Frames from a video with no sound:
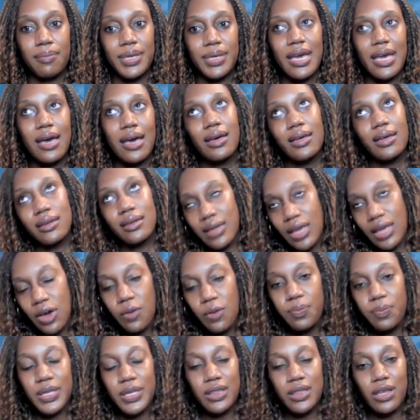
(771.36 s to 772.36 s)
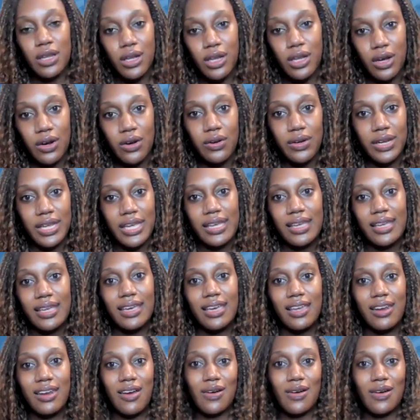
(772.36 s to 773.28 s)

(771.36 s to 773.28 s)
beyond helping the learning,